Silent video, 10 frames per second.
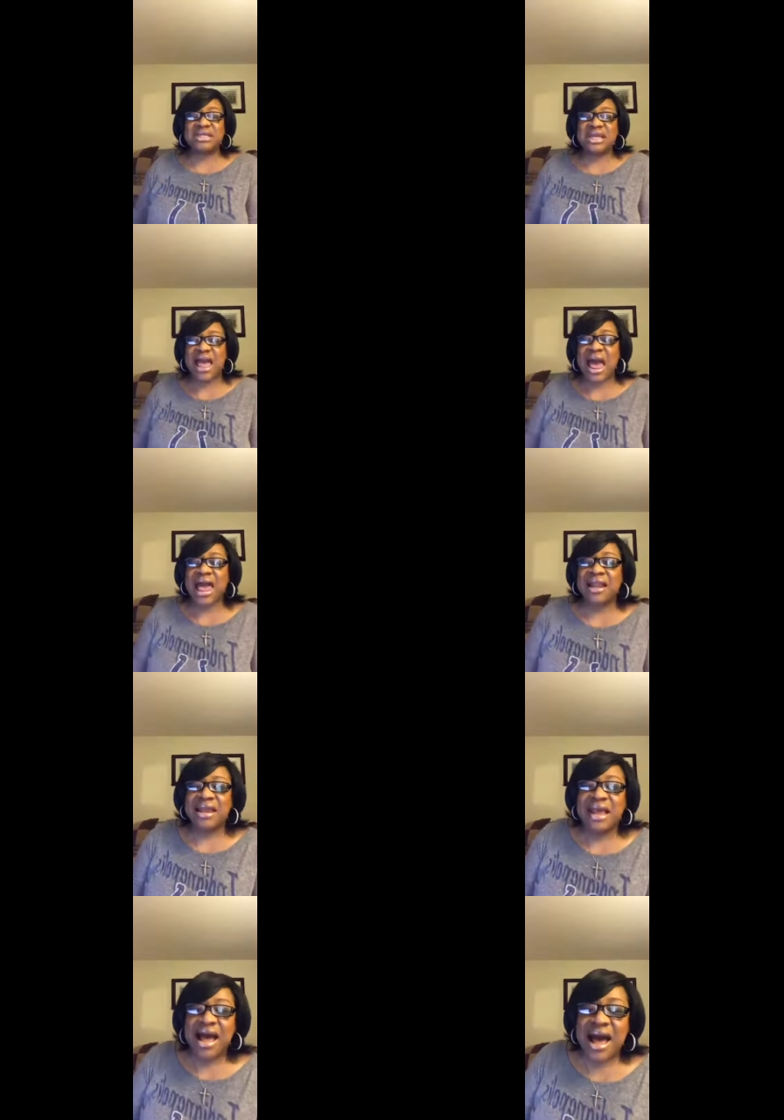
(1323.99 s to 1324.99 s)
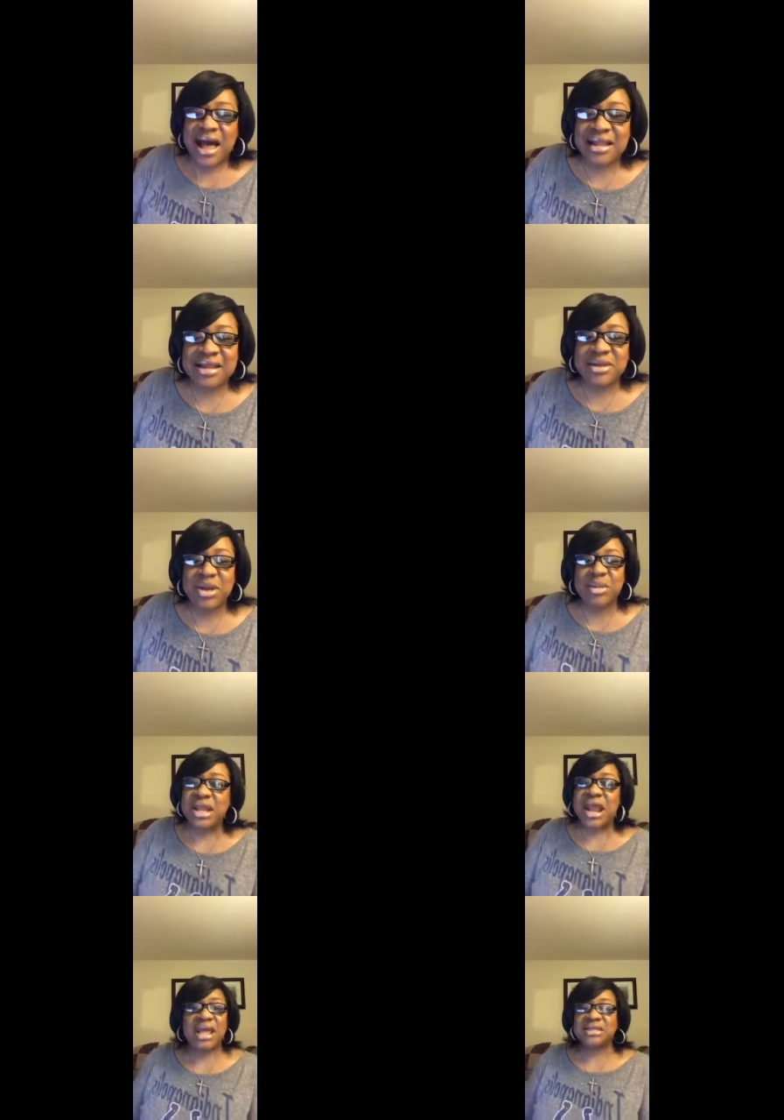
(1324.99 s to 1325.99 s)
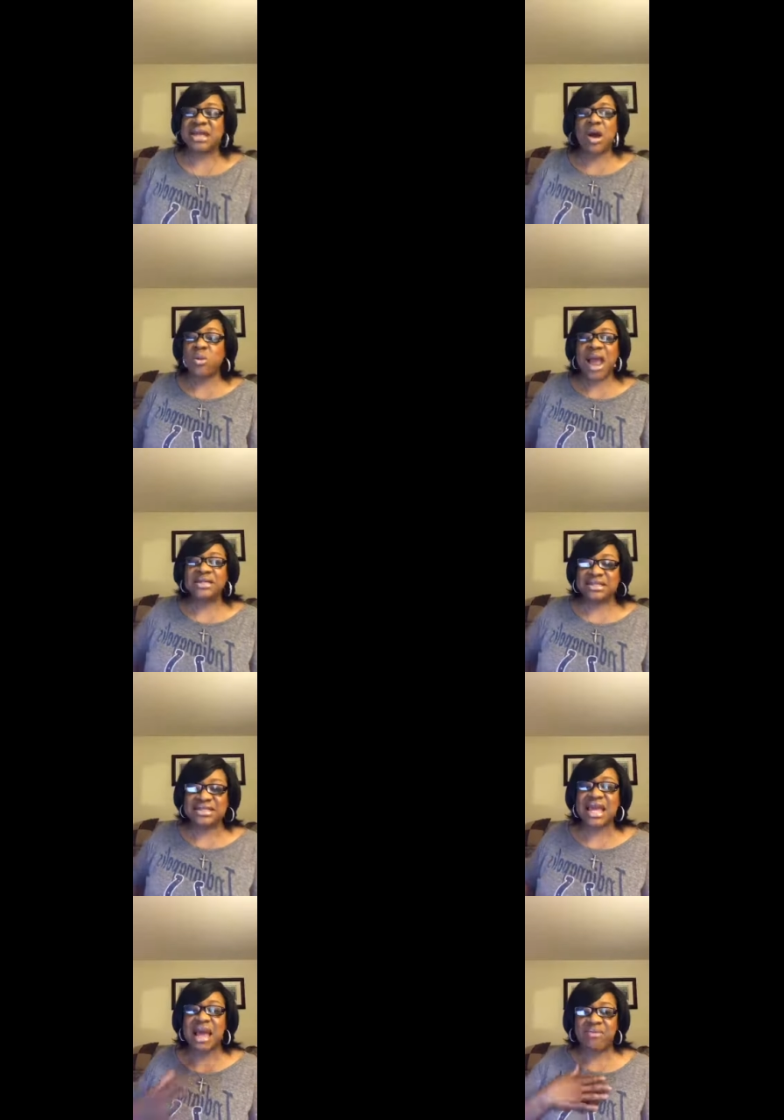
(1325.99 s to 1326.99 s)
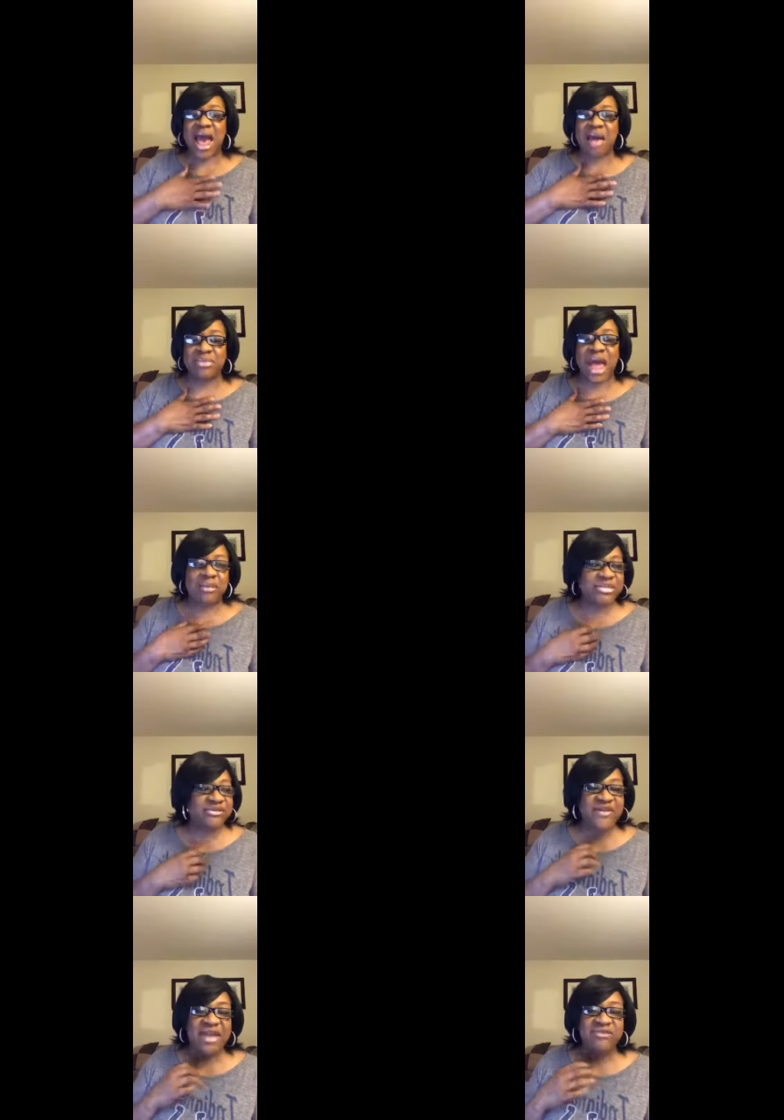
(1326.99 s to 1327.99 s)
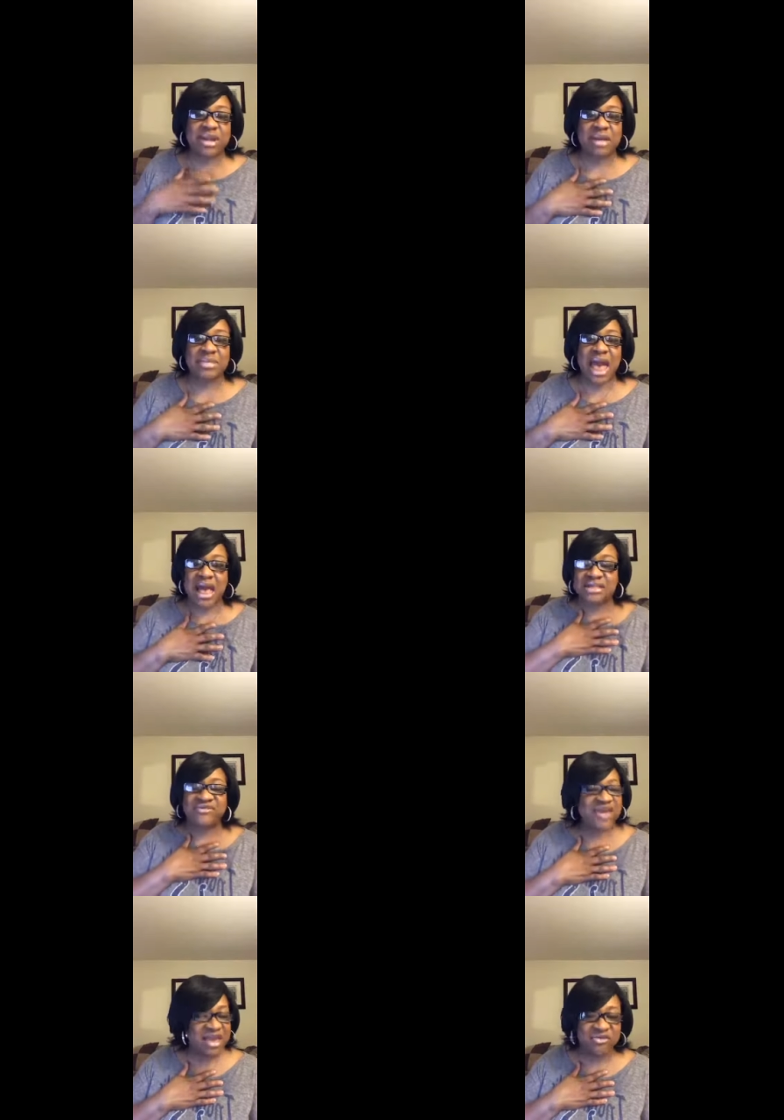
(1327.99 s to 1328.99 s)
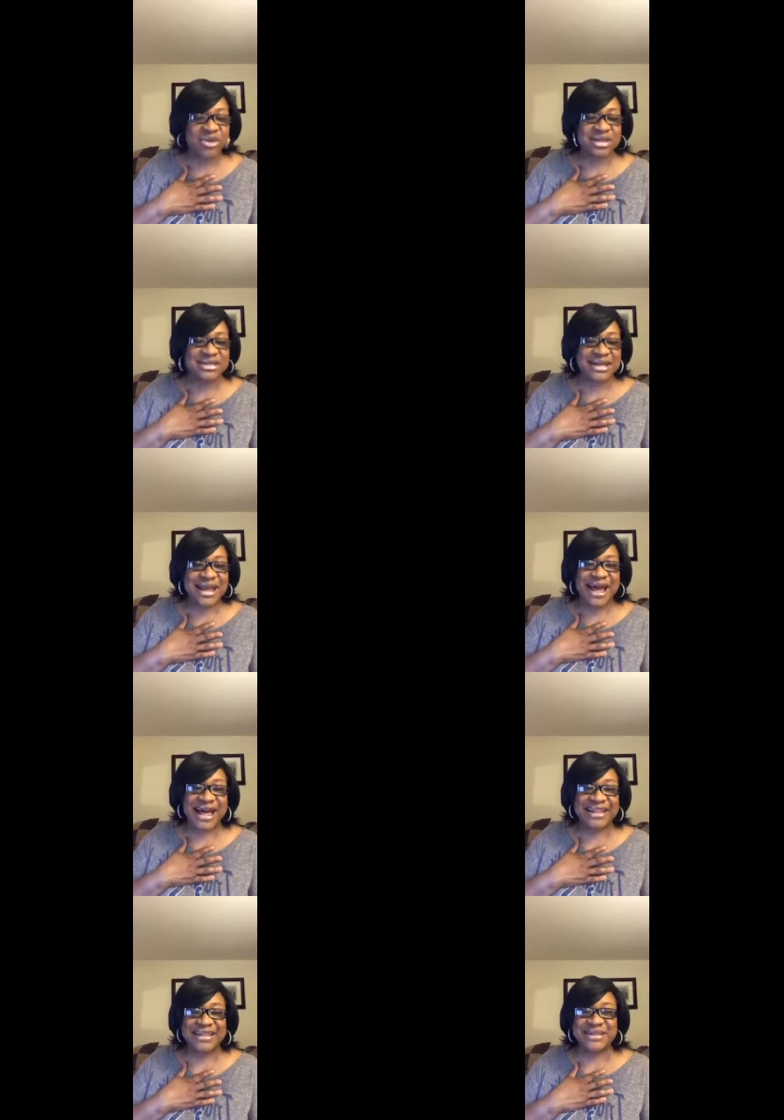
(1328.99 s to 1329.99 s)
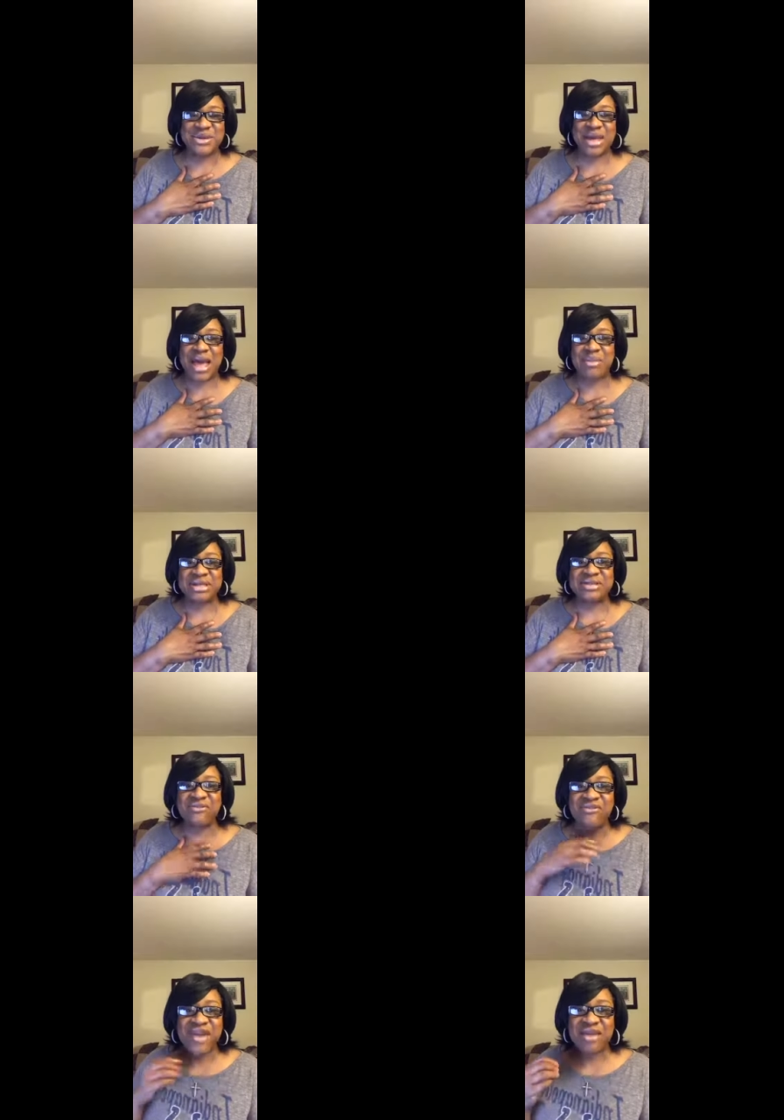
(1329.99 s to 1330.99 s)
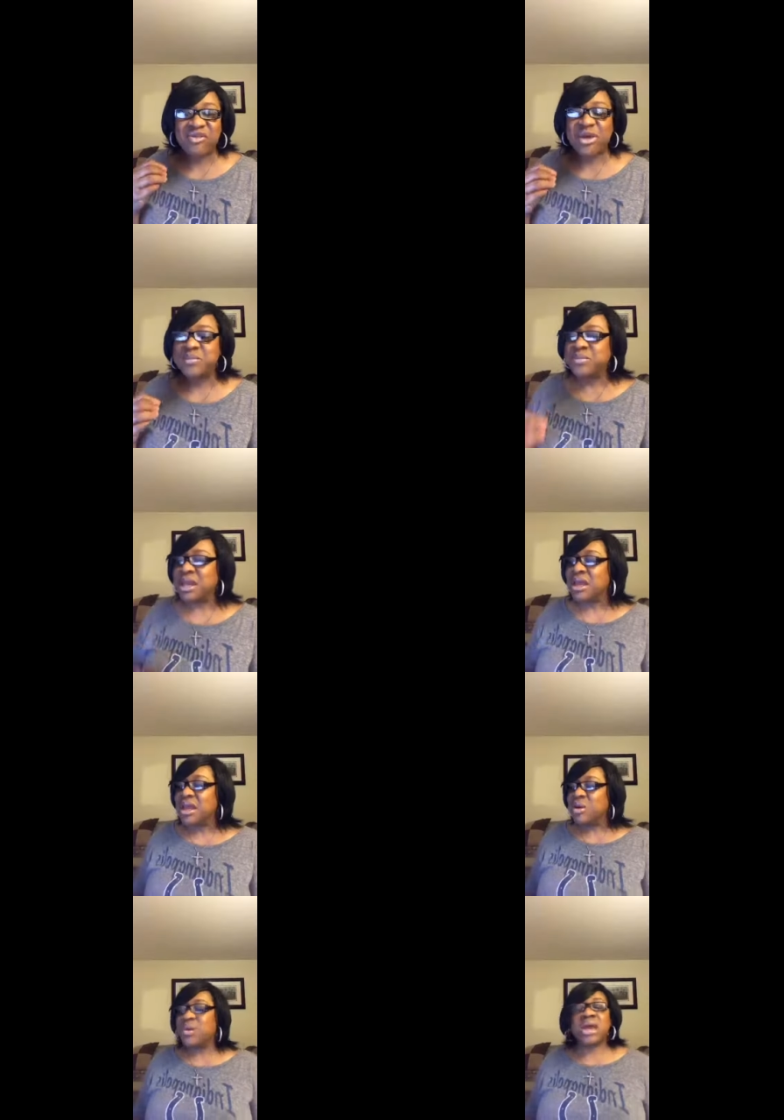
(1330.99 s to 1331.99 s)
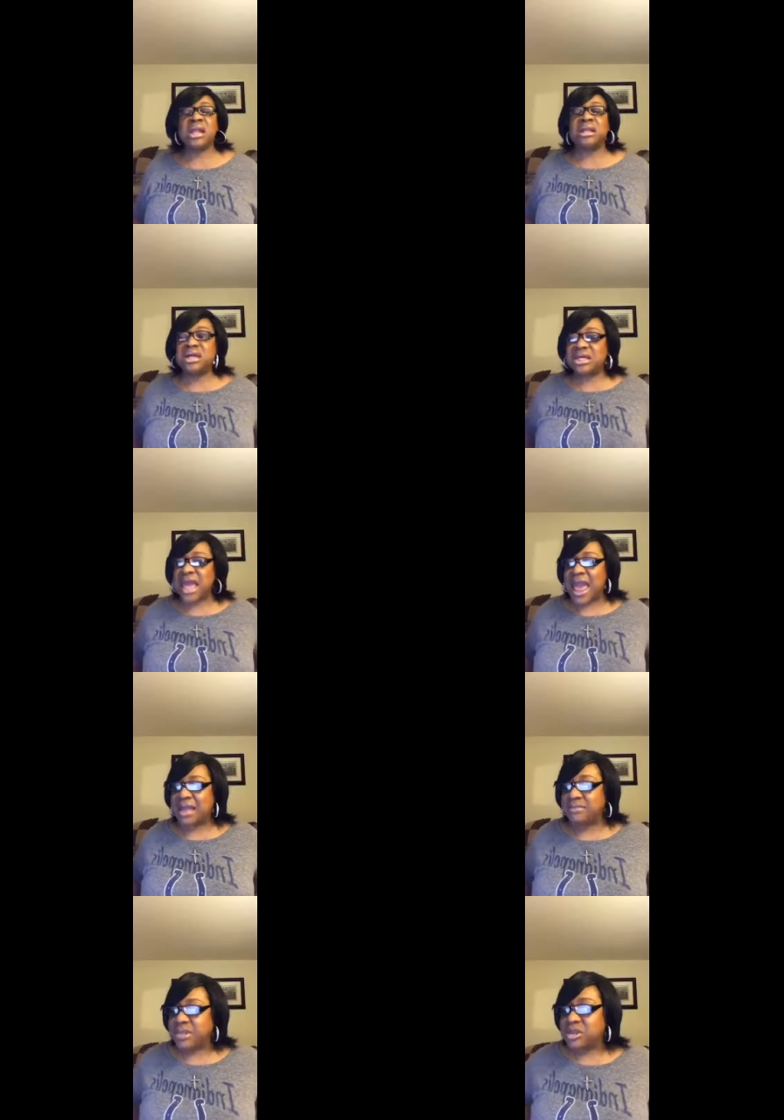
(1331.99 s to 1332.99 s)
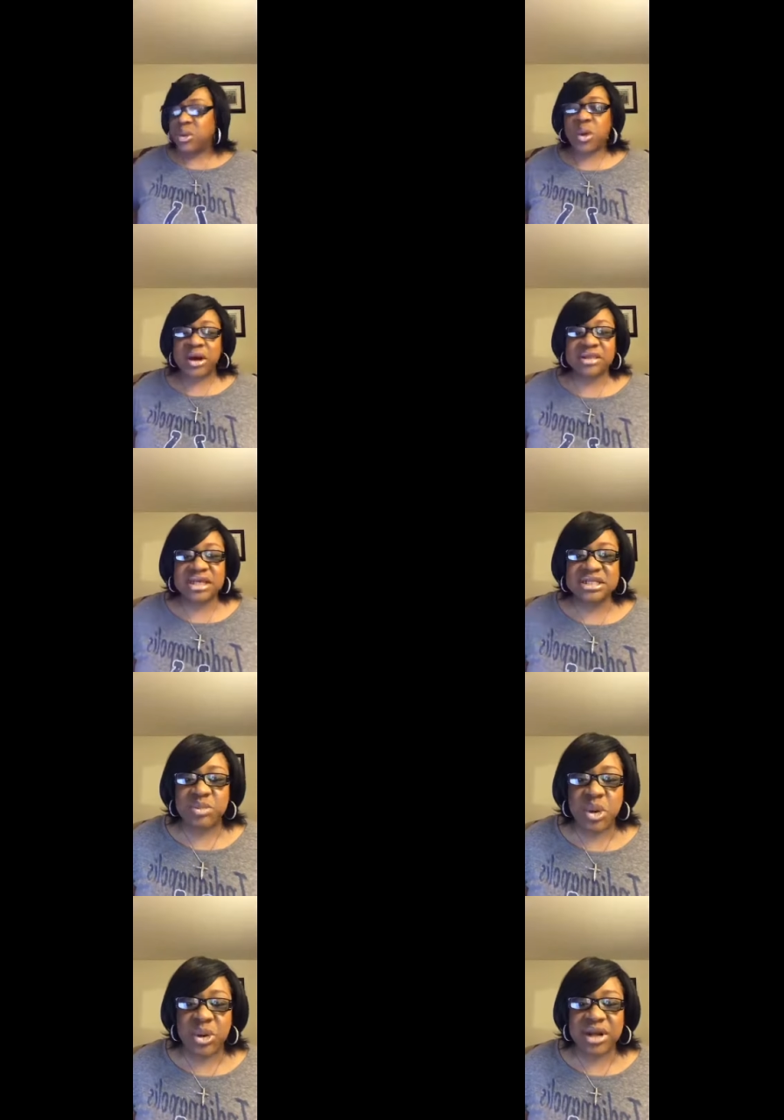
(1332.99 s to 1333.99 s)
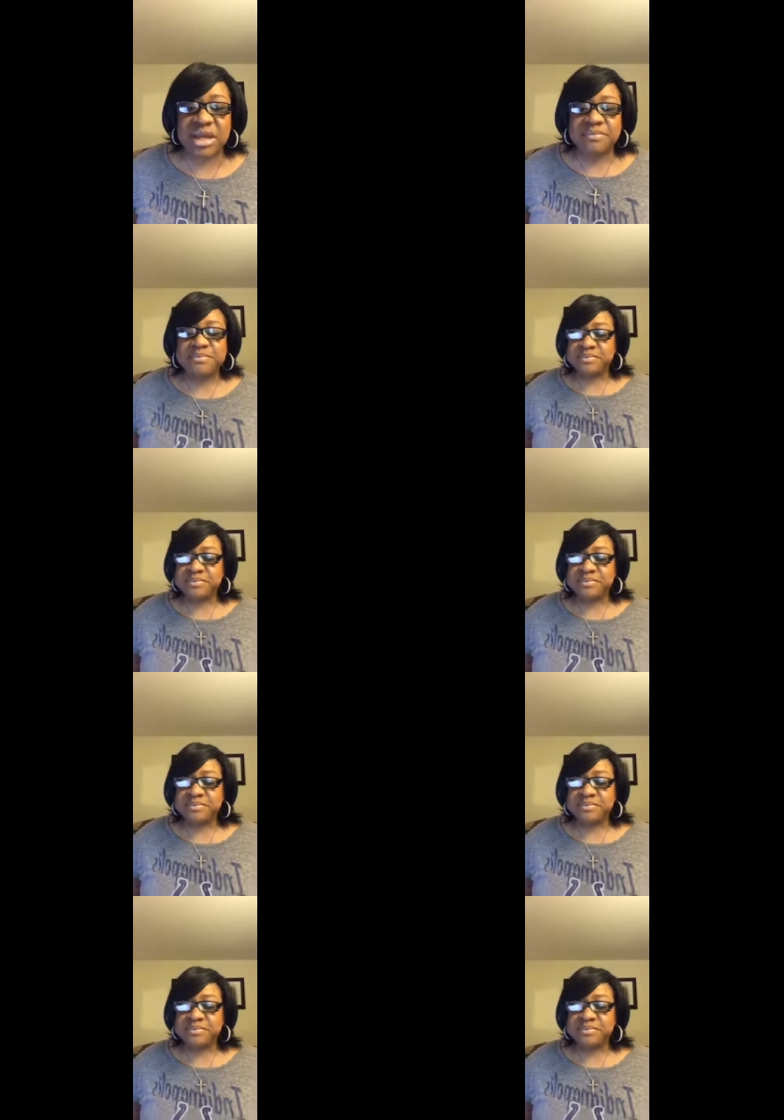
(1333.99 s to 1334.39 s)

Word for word: to God. Hallelujah. But it's all right to say I'm the favorite. I'm God's favorite. Hallelujah. I'm his favorite. We're going to look at the word this morning